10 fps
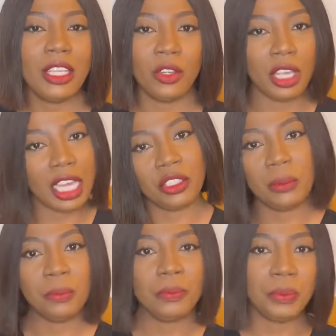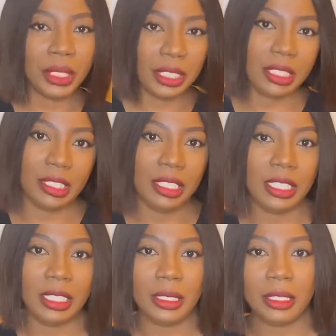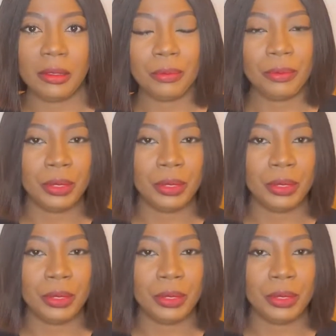gathering pity